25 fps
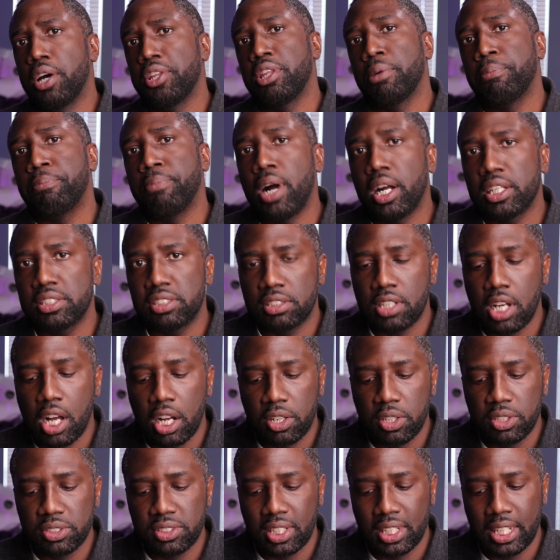other box
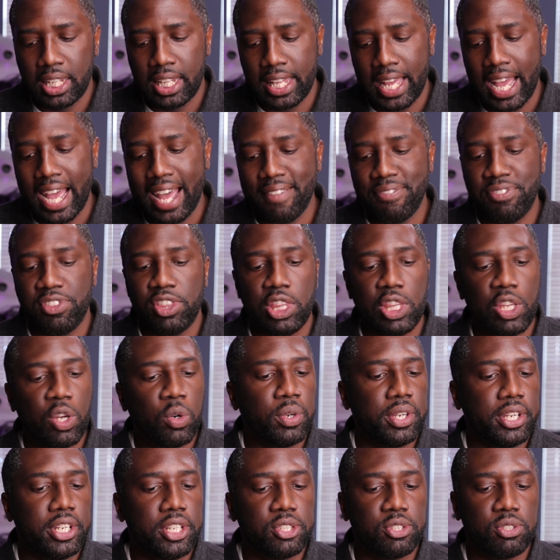goggles and I had
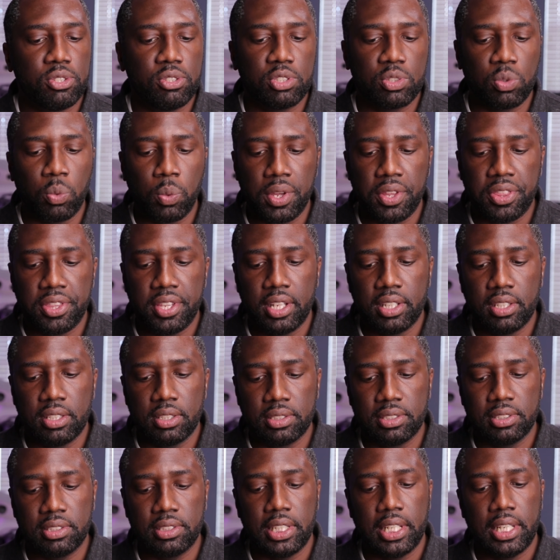no issues with
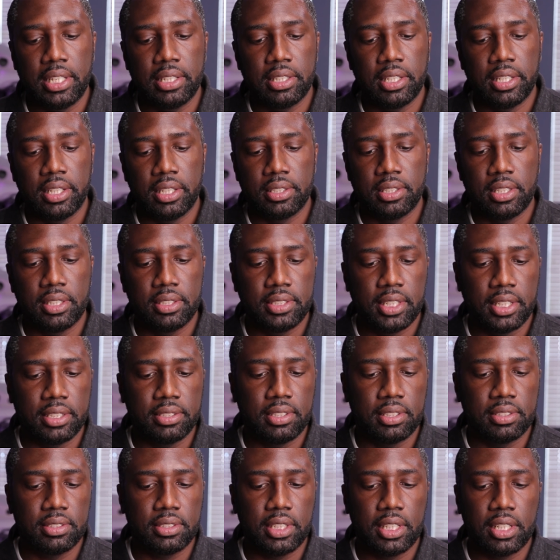it, seeing the, the
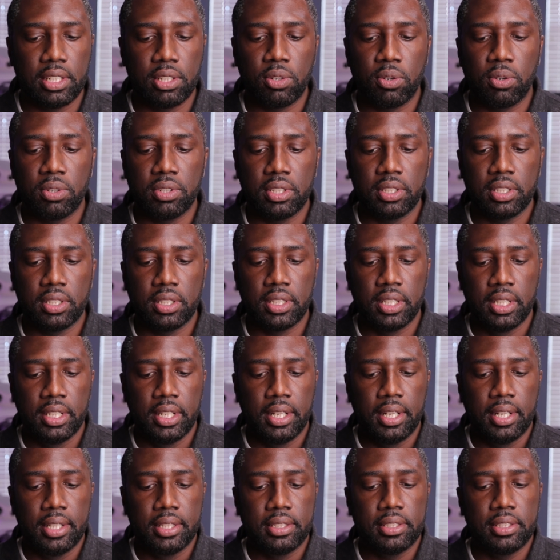distance here or the,
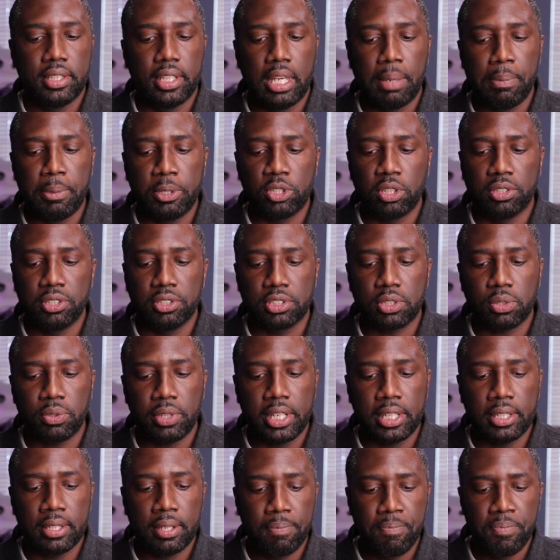the image on the
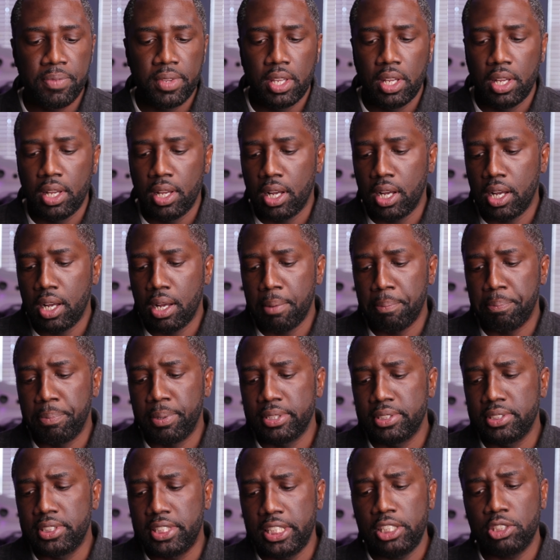screen. Uh,
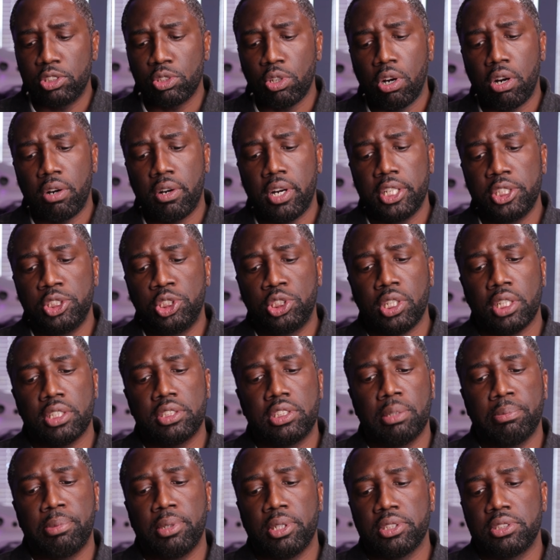but these are
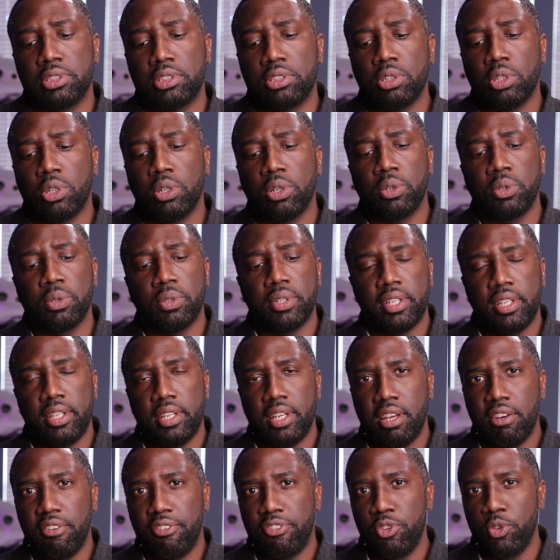adjustable. So
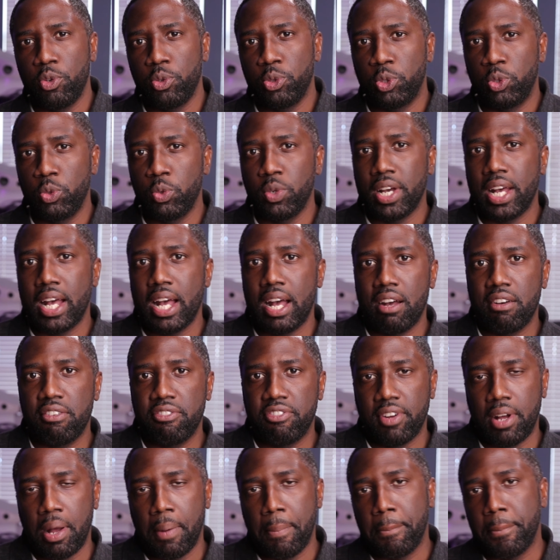if you do
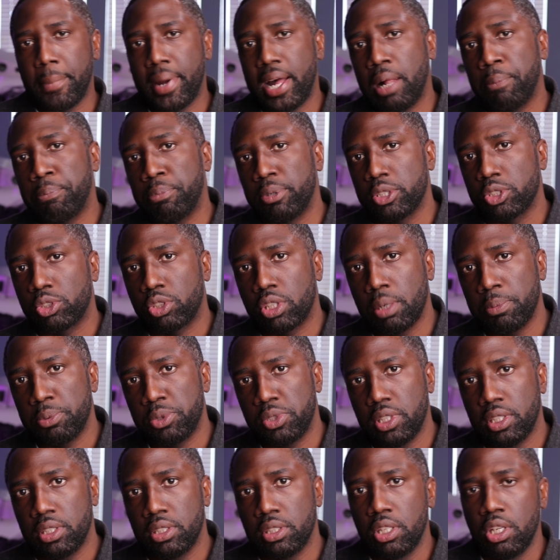have a mild
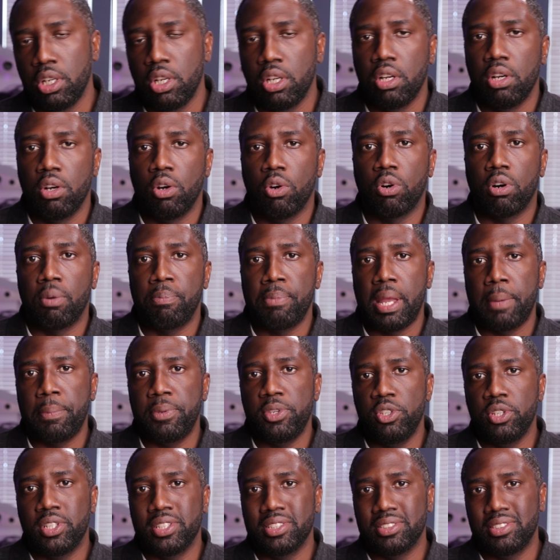prescription, or
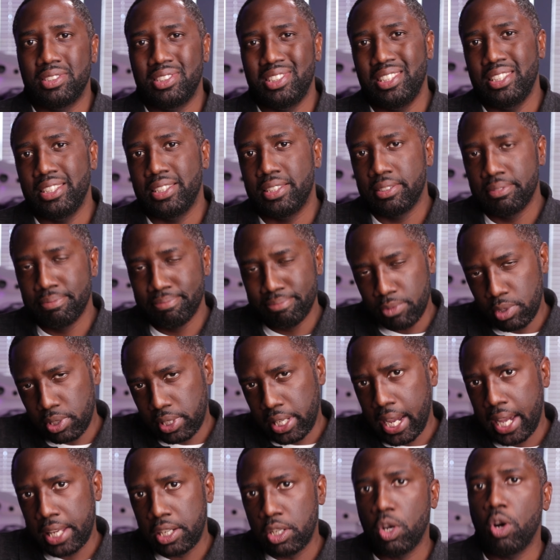maybe you can see
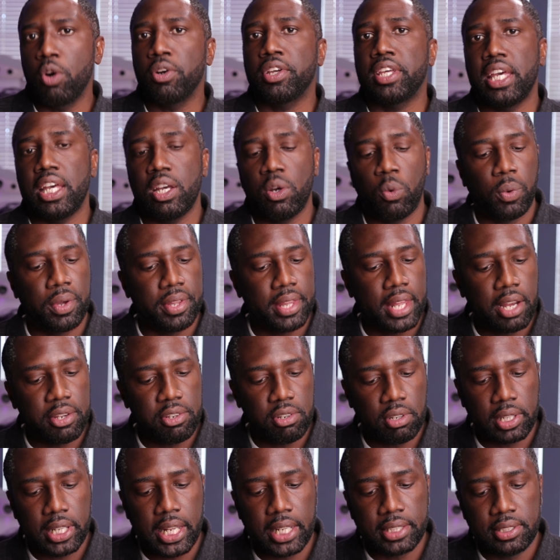kind of okay without
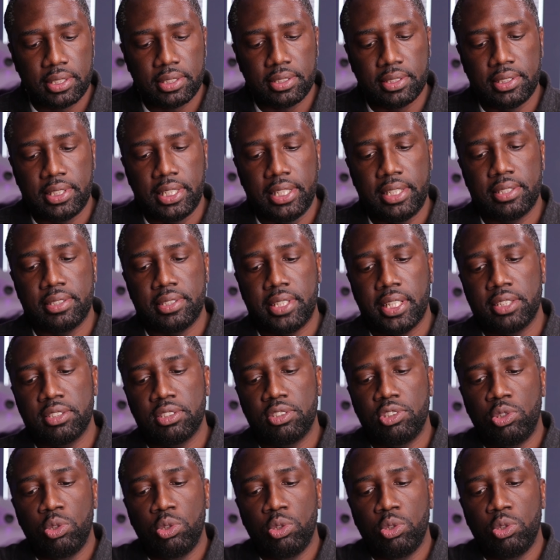your glasses, these things